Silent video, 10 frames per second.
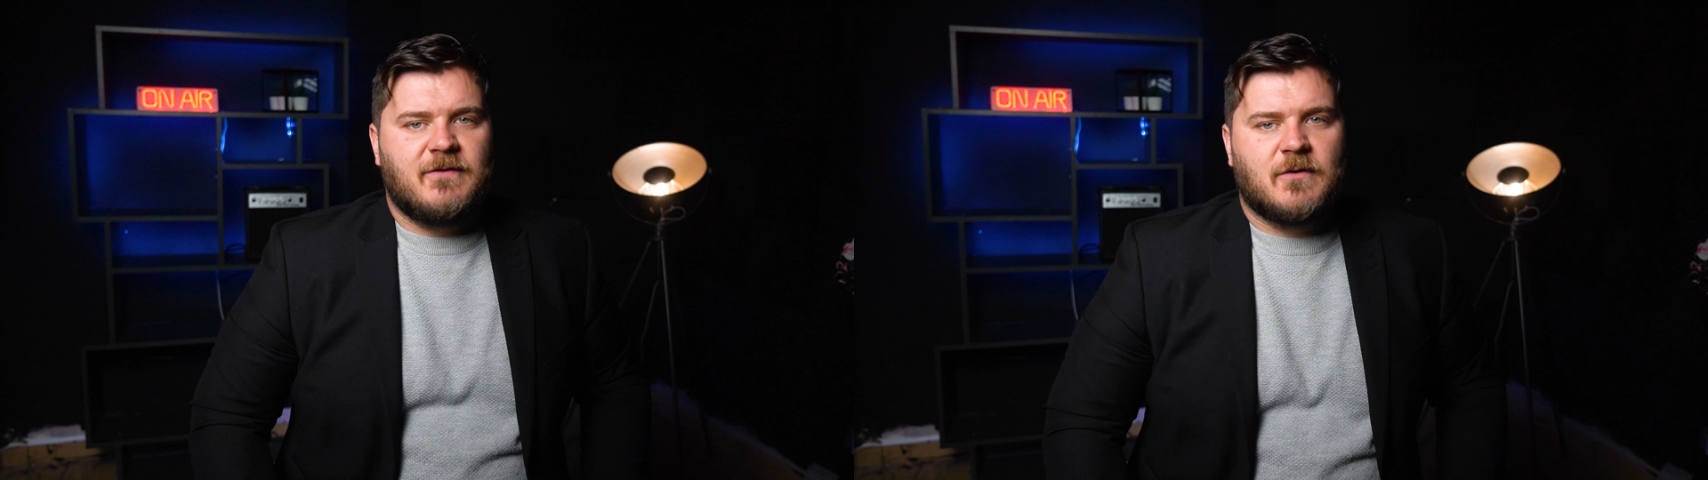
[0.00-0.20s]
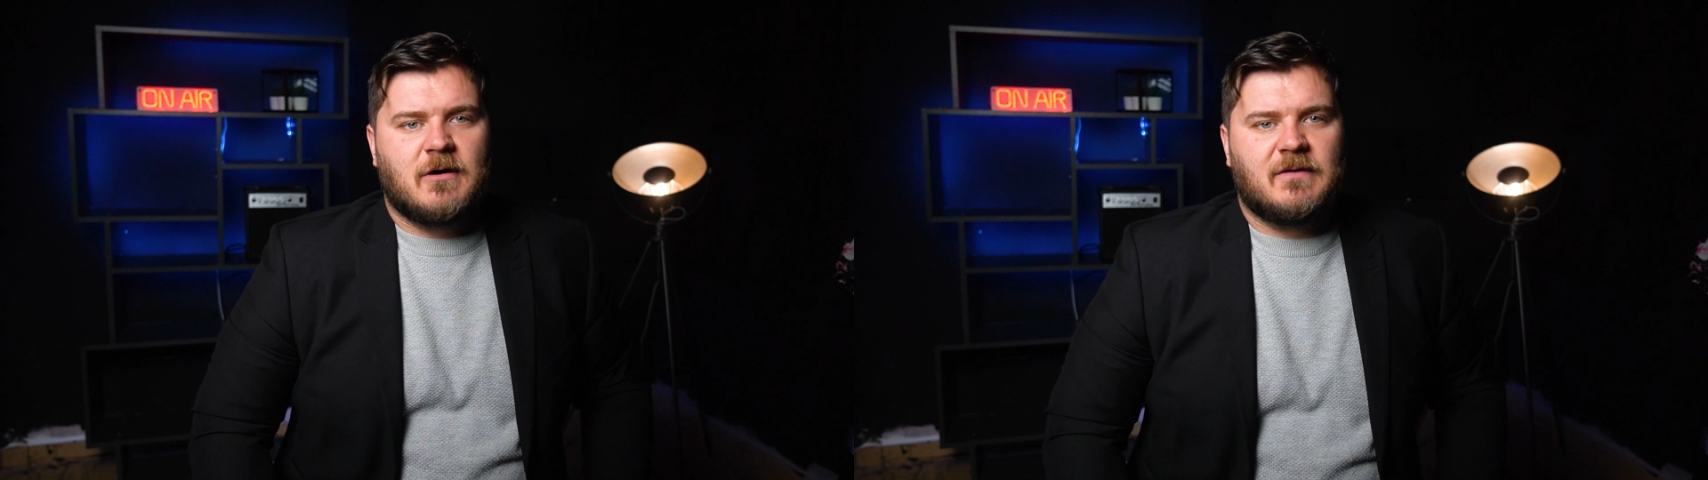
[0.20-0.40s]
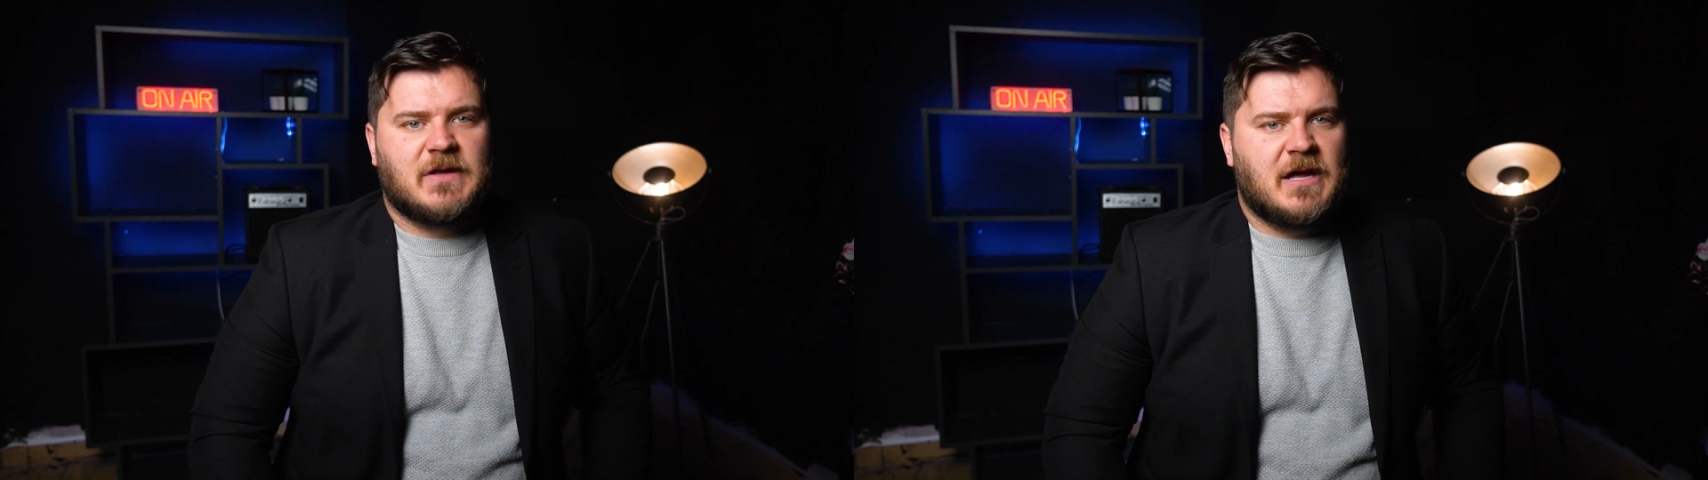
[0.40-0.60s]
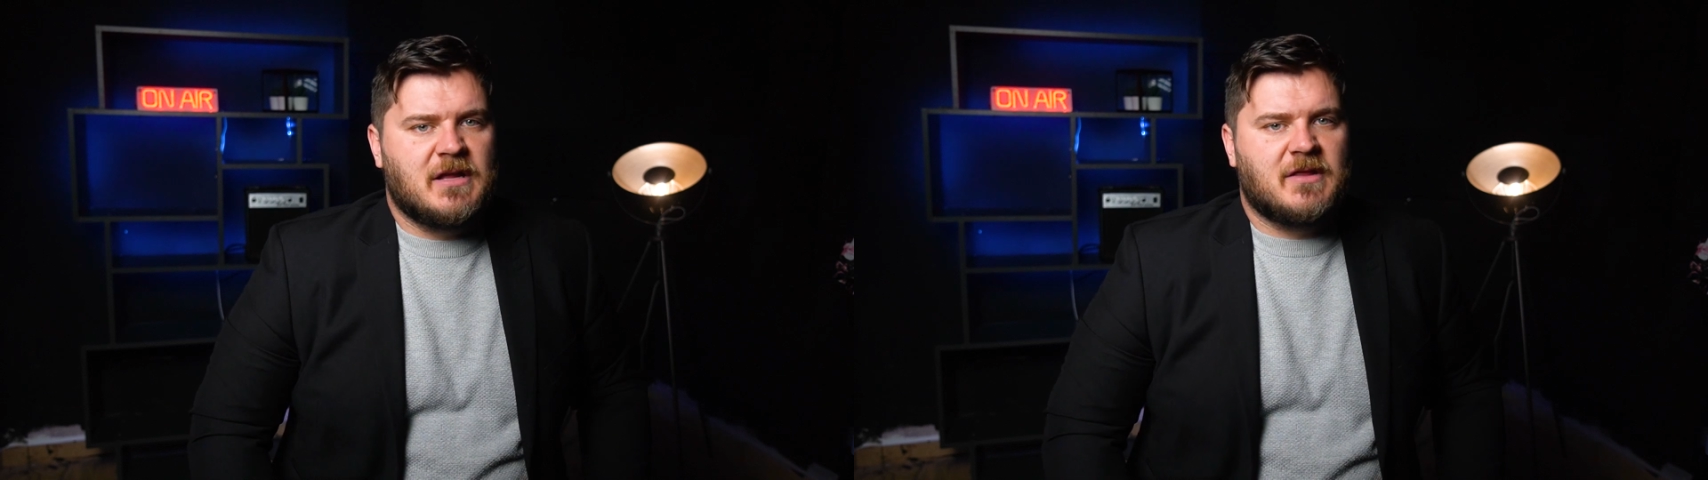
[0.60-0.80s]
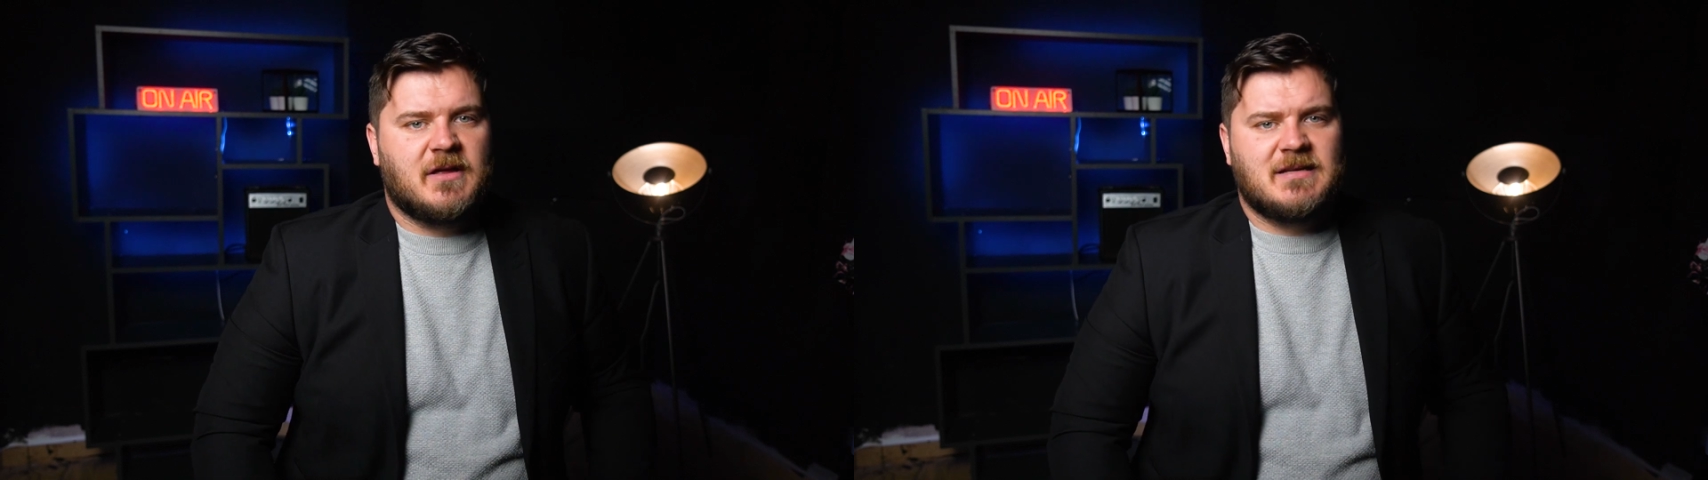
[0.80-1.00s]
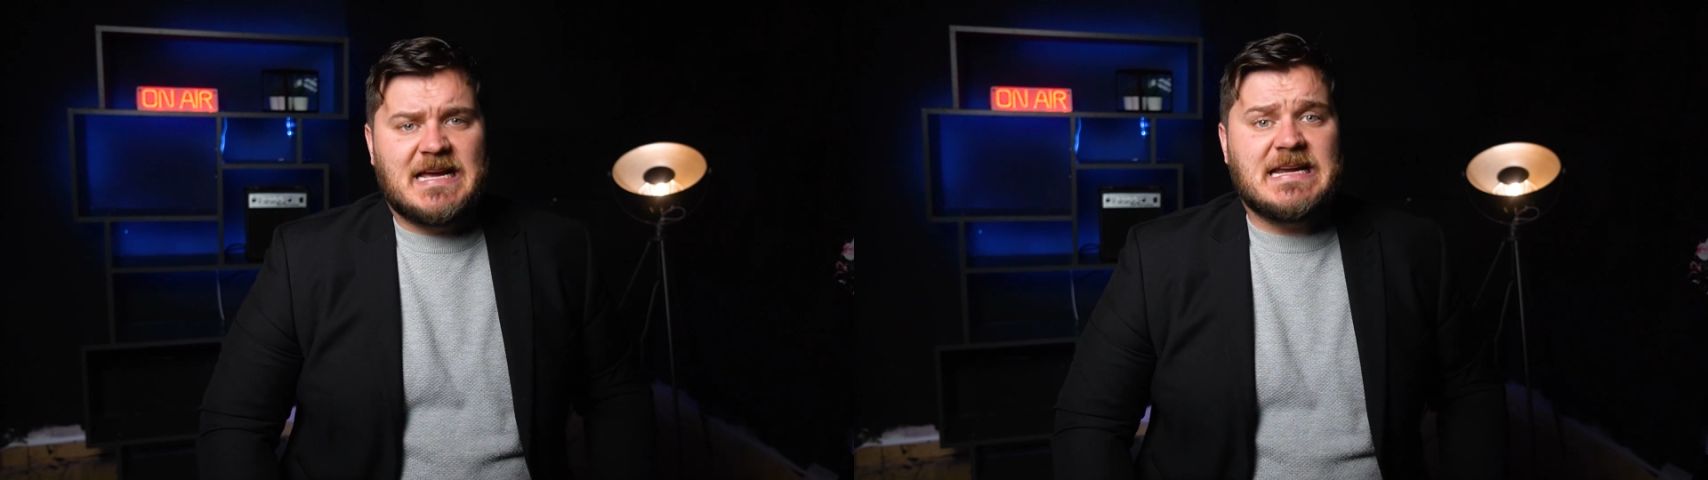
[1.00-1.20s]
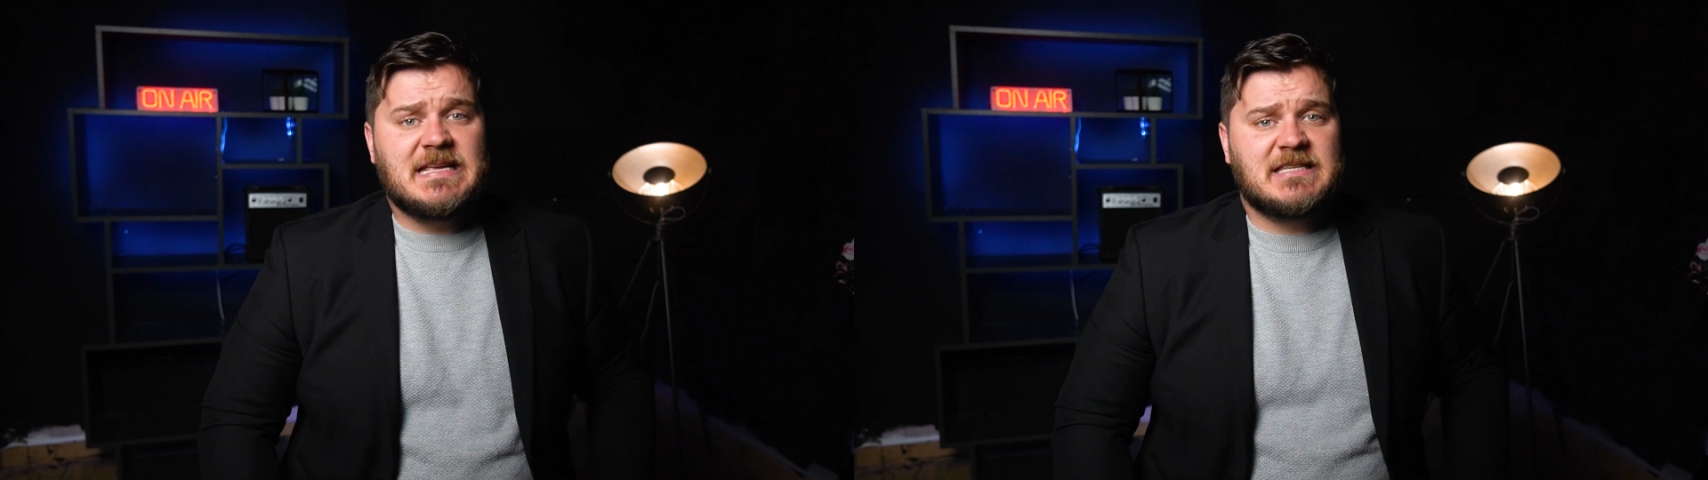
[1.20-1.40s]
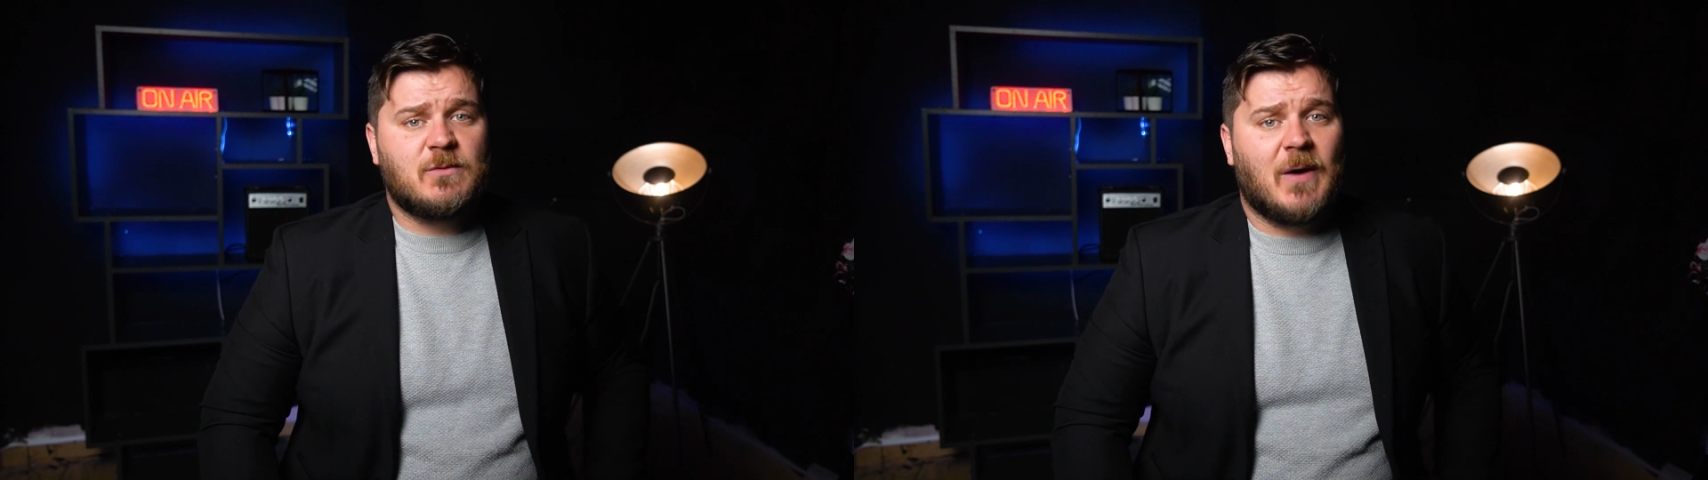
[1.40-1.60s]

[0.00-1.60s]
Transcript: you're after another dead easy